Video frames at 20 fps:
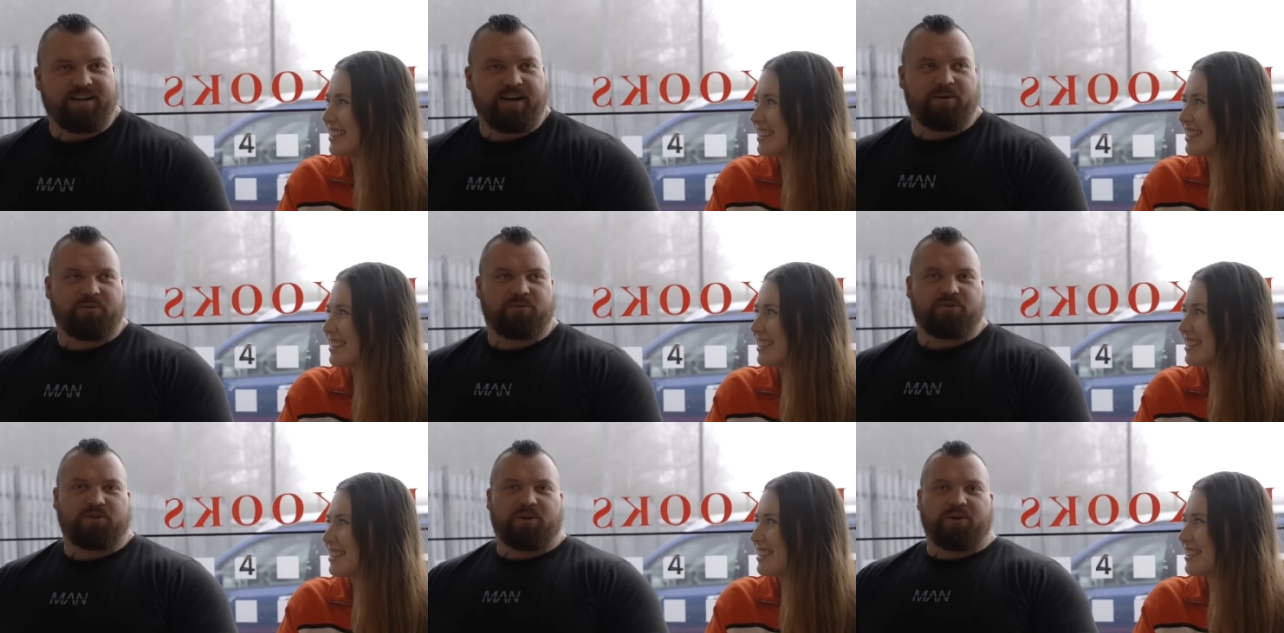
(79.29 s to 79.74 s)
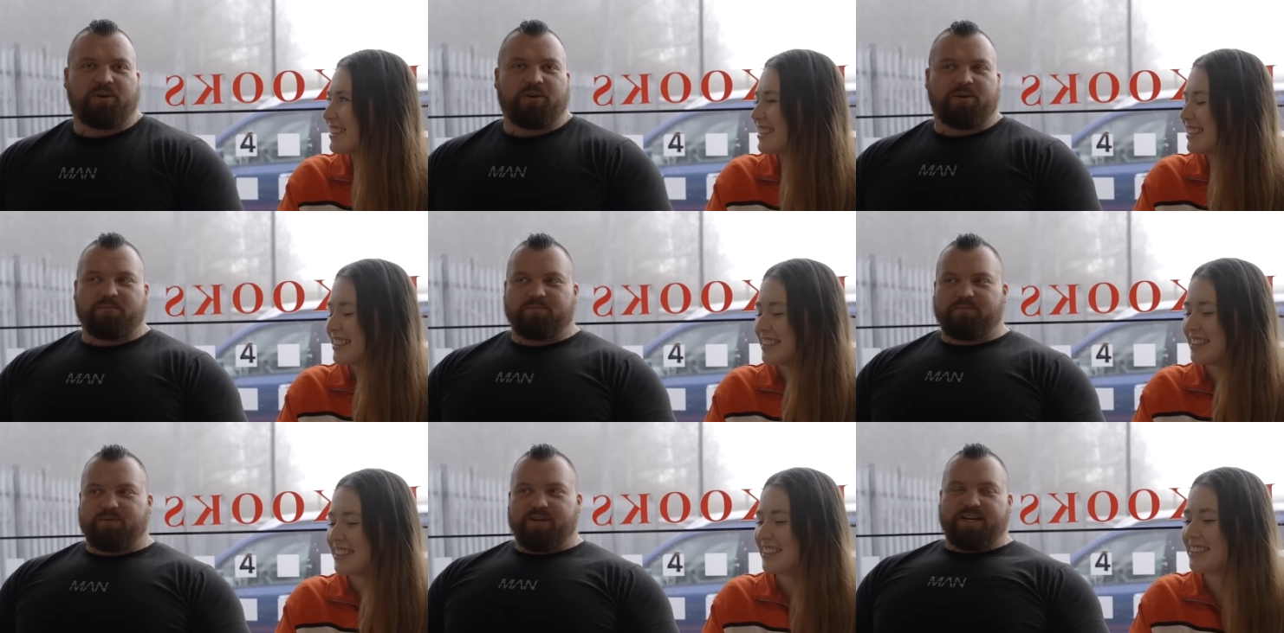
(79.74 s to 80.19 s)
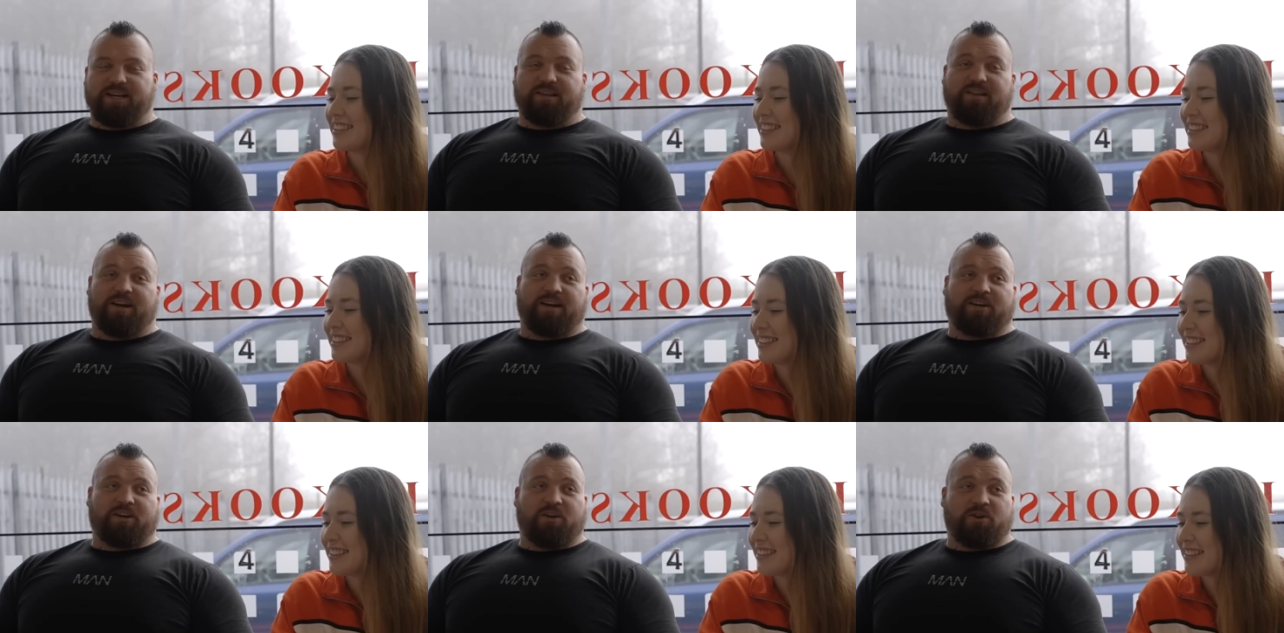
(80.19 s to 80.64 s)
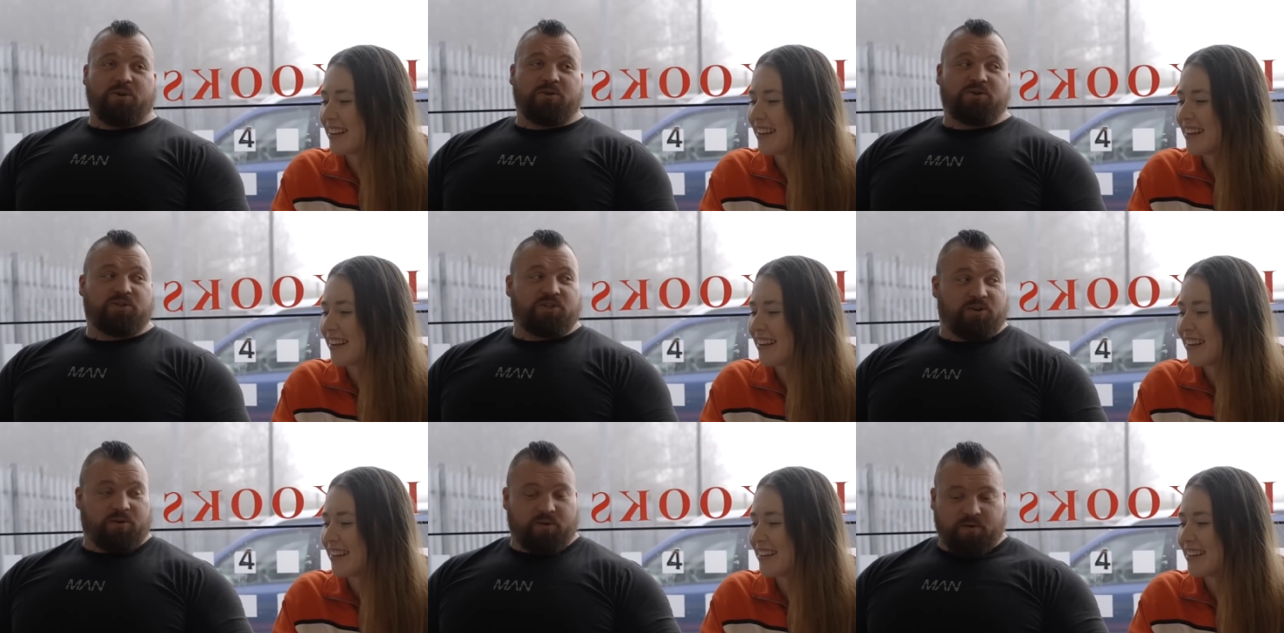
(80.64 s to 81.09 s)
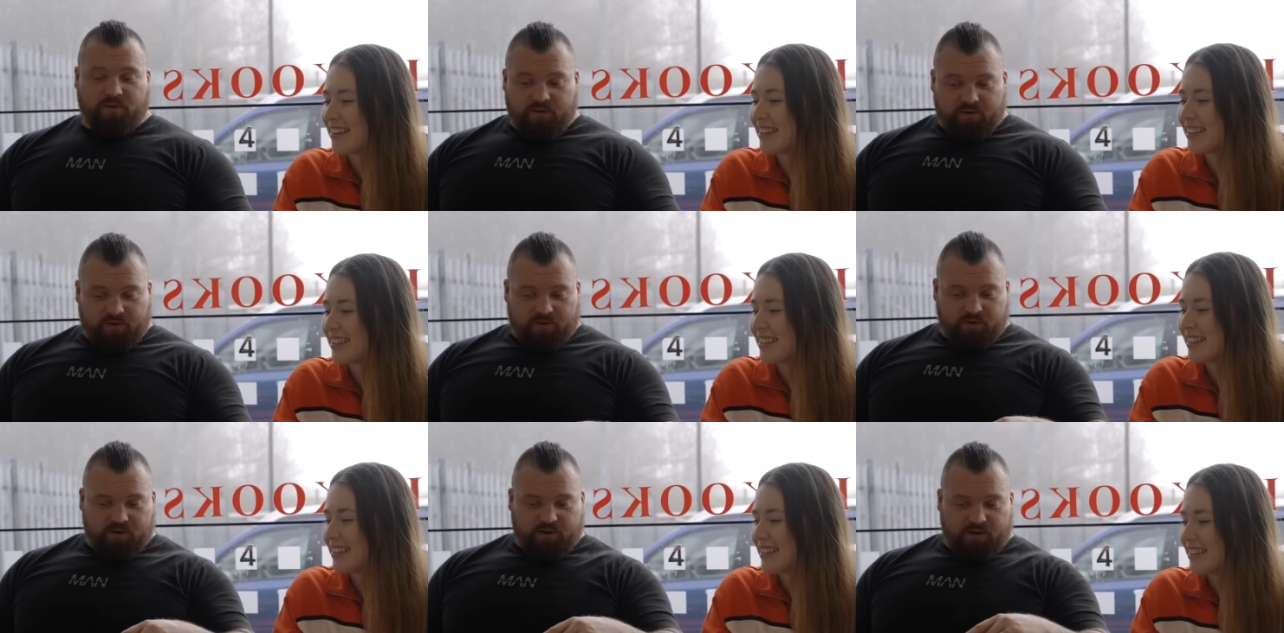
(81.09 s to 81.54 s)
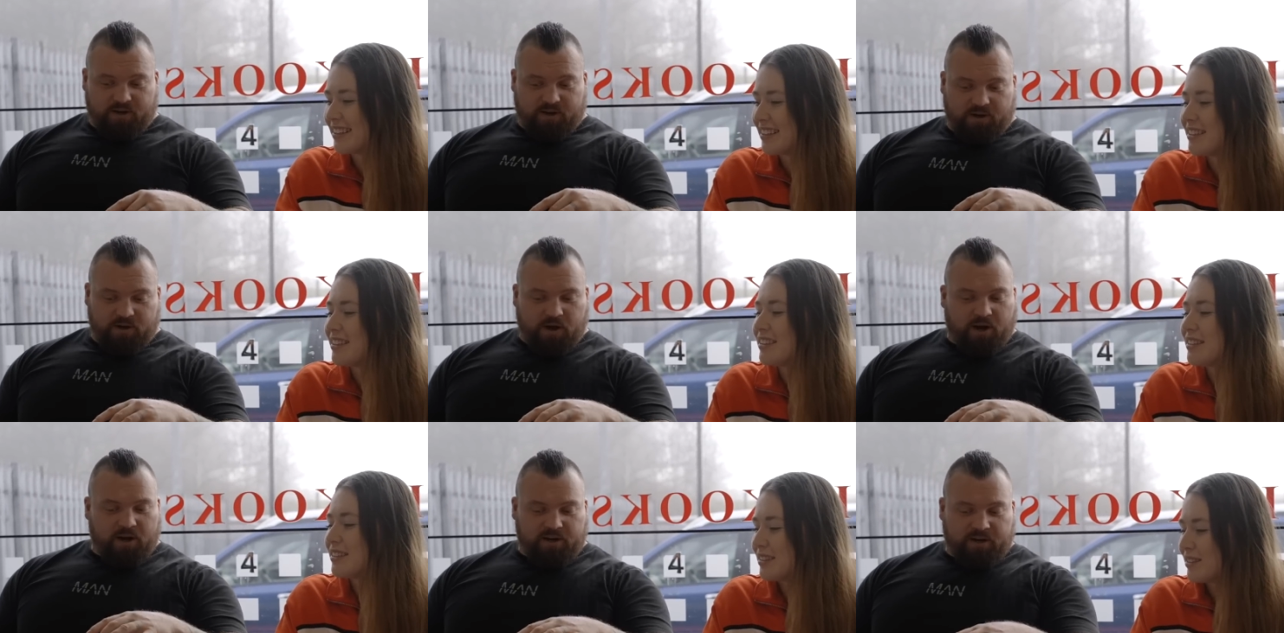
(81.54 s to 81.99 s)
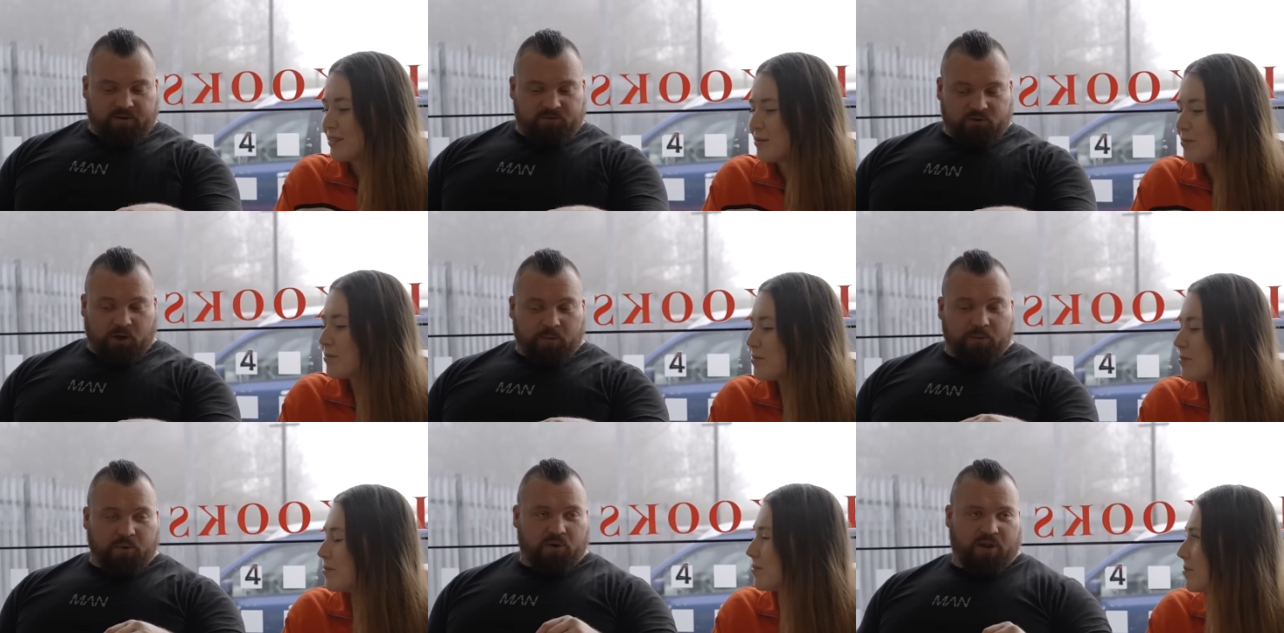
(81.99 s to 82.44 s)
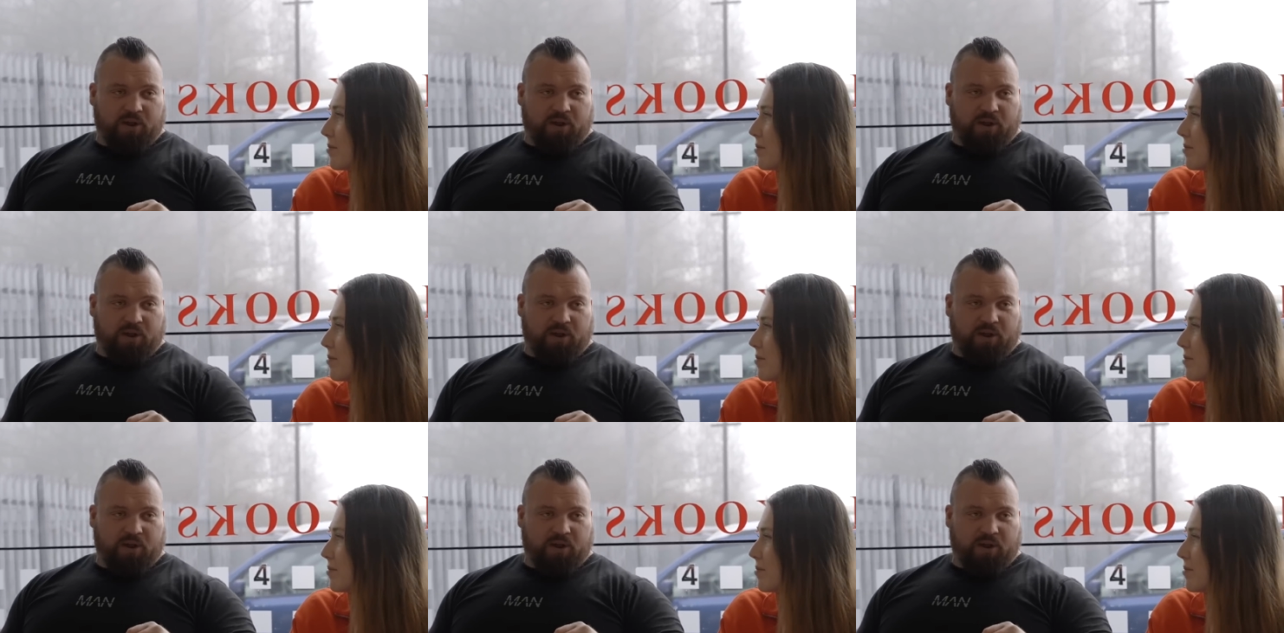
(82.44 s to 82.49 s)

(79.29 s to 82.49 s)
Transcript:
Speaker 1: now, so I don't eat like I used to. I, I'd have double